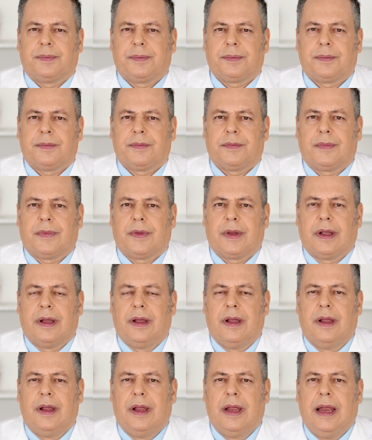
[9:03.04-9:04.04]
The
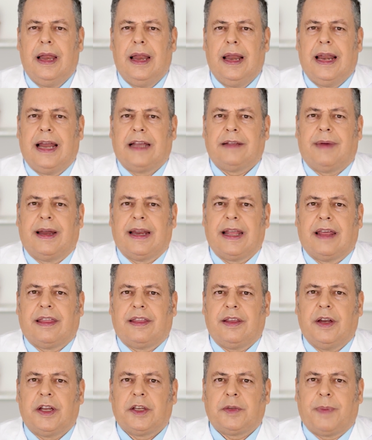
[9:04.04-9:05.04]
effects on
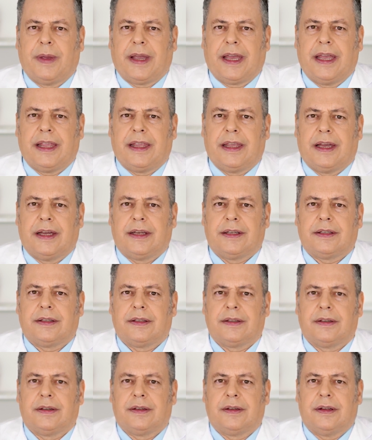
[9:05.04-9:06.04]
metabolism are
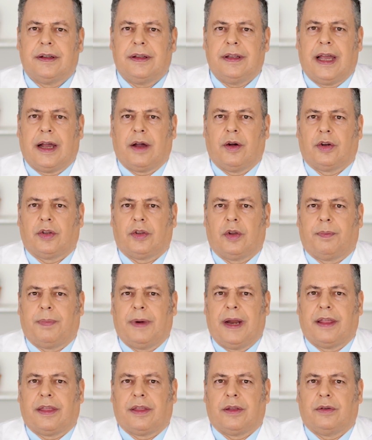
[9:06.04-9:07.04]
well documented.
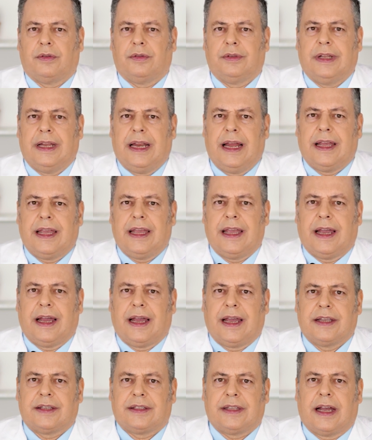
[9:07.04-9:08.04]
Physically
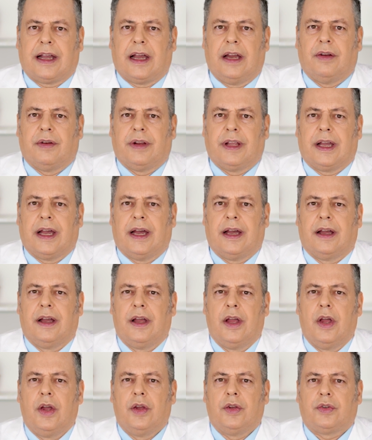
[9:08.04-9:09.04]
active people
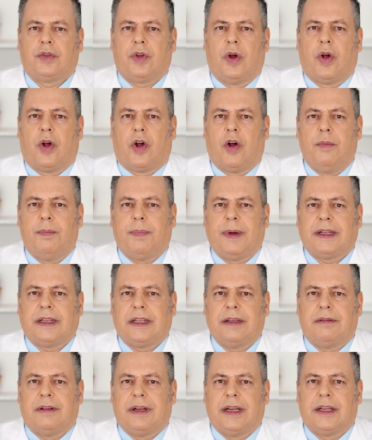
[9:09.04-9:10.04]
have higher
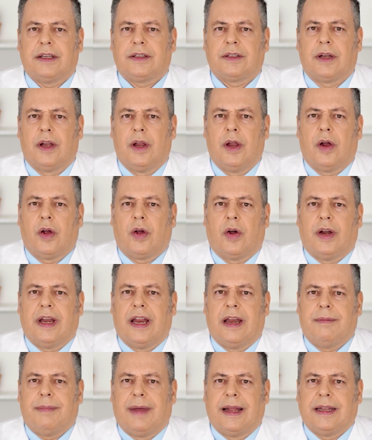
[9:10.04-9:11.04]
blood levels of
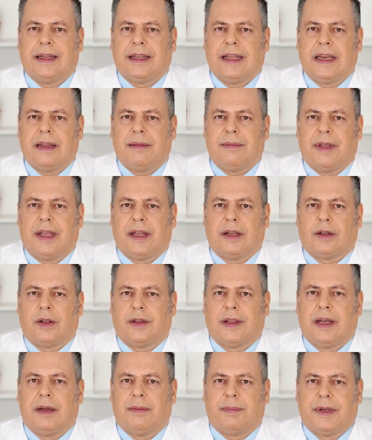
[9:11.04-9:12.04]
HDL
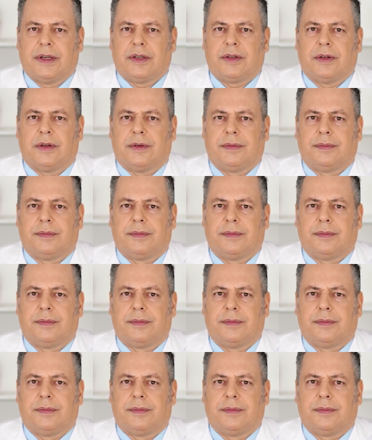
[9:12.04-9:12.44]
cholesterol,